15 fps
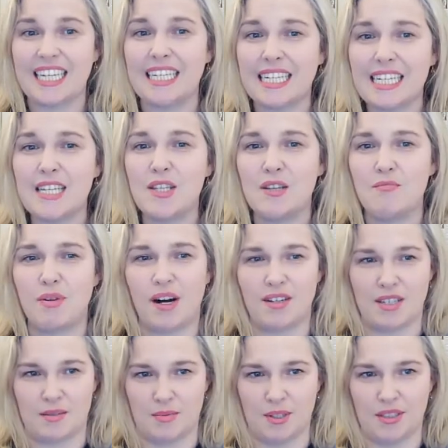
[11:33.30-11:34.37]
it is
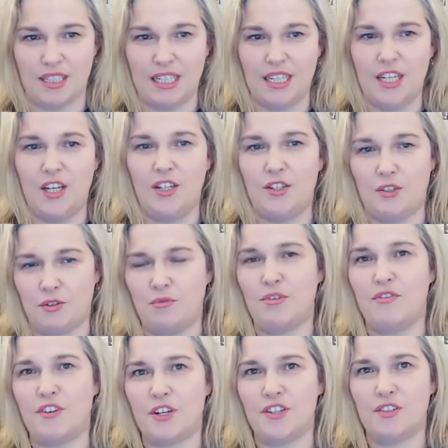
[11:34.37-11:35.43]
impossible to
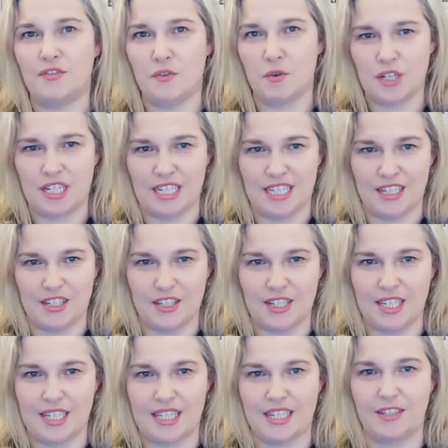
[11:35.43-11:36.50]
reverse 40
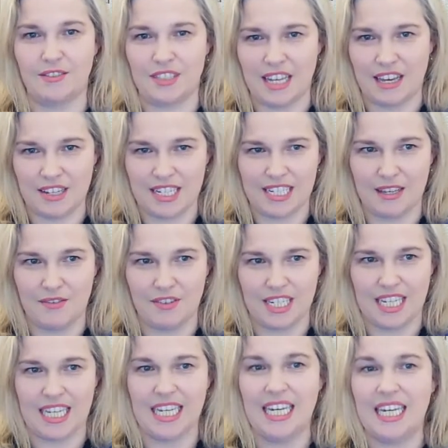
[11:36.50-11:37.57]
years of
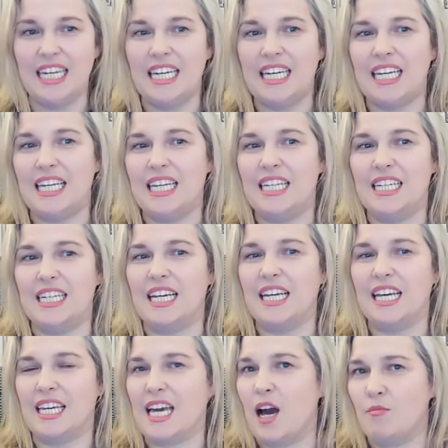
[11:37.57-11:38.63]
negativity in
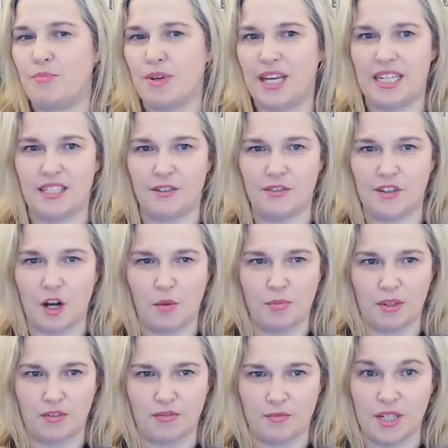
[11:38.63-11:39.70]
a campaign of a
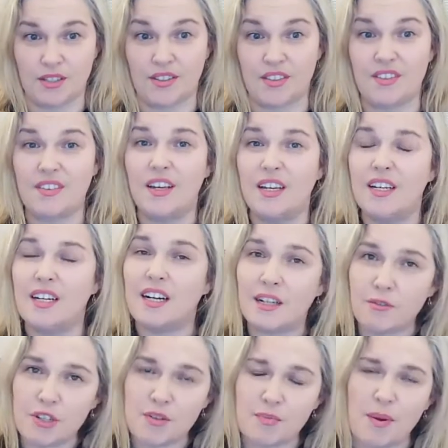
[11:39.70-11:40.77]
couple of months.
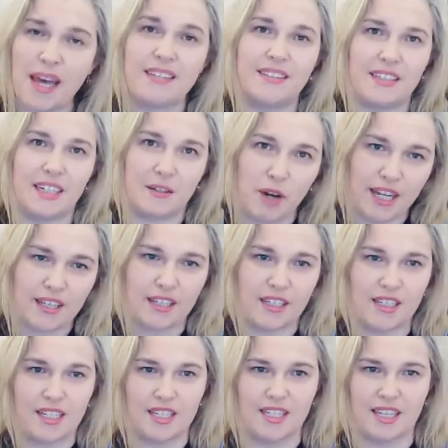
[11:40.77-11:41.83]
I respect and I
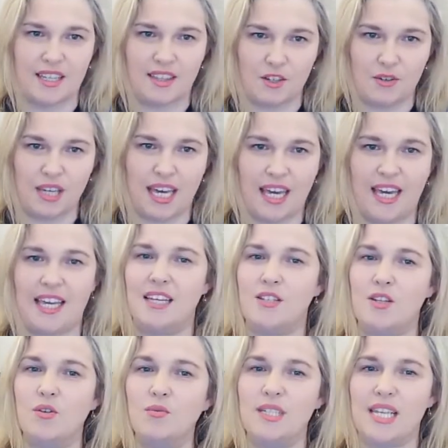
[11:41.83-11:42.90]
recognise that the UK
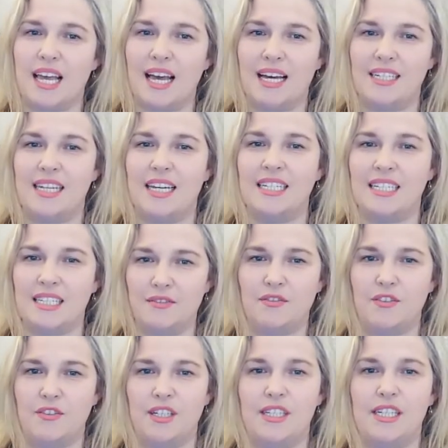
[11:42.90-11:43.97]
has always had a
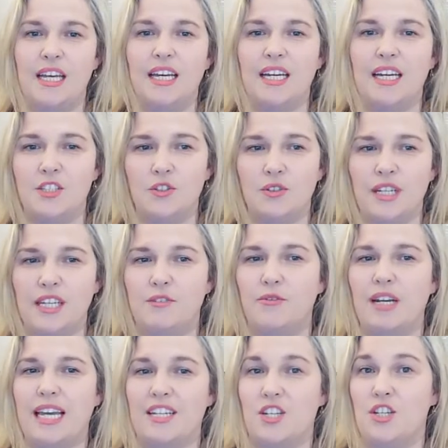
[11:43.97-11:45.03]
different and unique
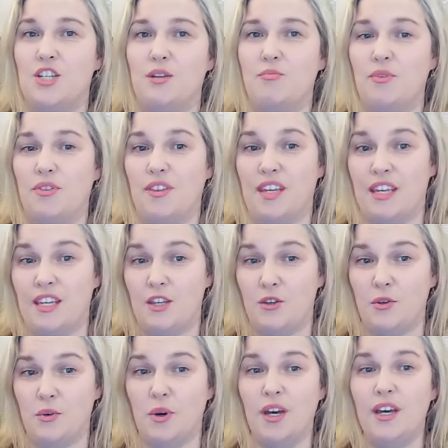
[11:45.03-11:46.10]
relationship with the
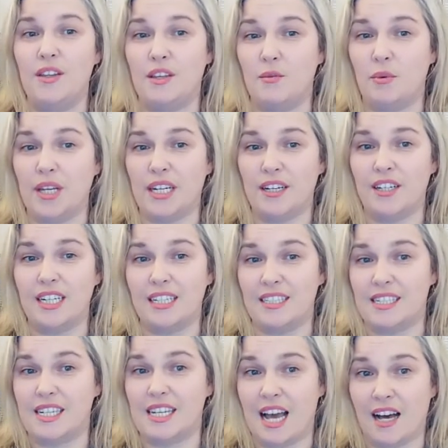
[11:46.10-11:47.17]
EU than we in
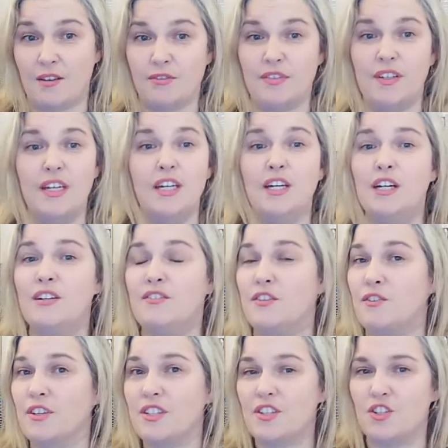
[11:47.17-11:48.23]
Ireland have.
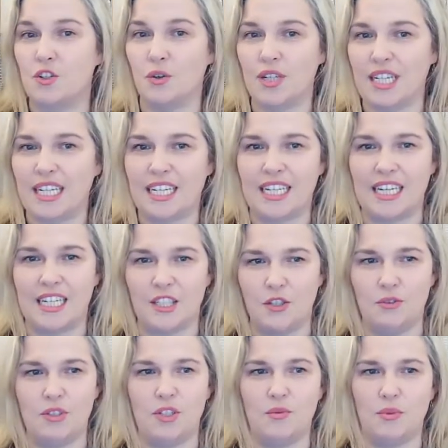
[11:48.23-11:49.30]
For us, joining a
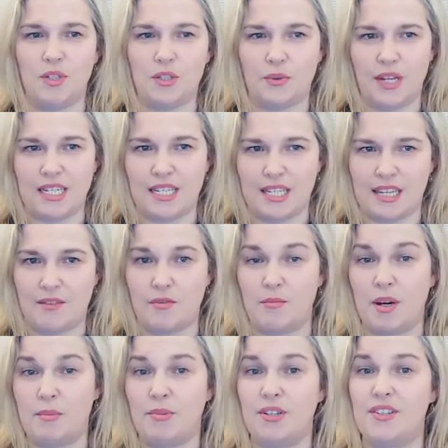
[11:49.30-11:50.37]
union with 27
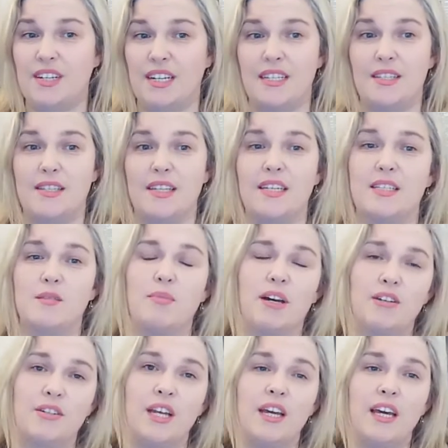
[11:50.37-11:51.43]
member states, it's
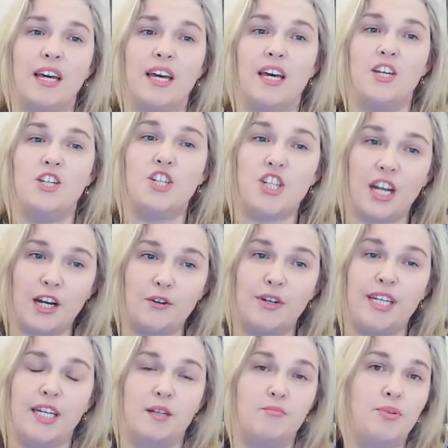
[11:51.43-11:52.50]
about
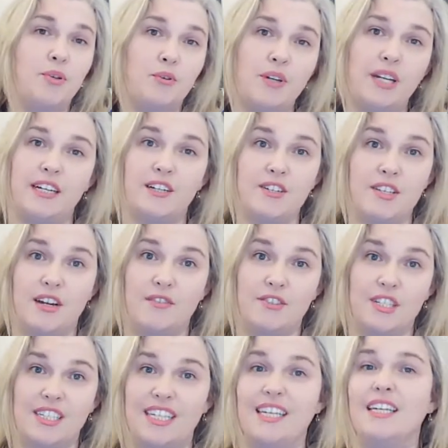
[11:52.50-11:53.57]
sharing and pooling our
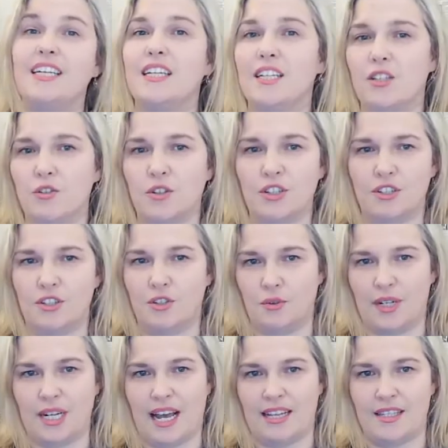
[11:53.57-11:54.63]
sovereignty in order
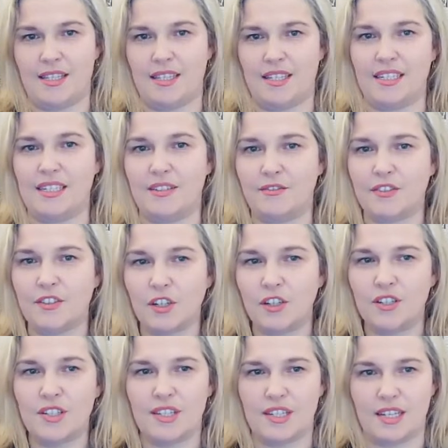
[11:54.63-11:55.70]
to enhance it. For
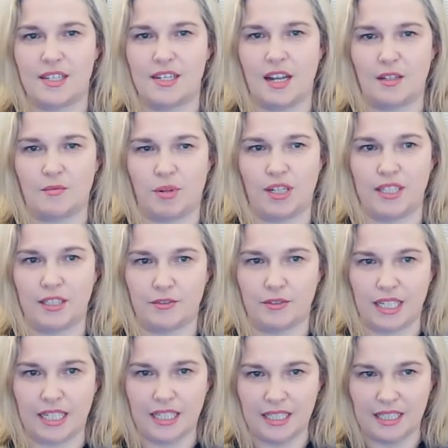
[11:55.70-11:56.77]
us, it's not
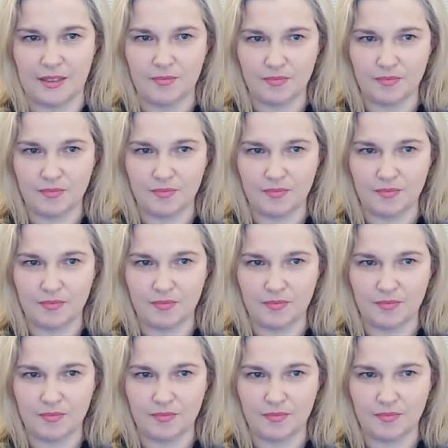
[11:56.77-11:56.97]
binary.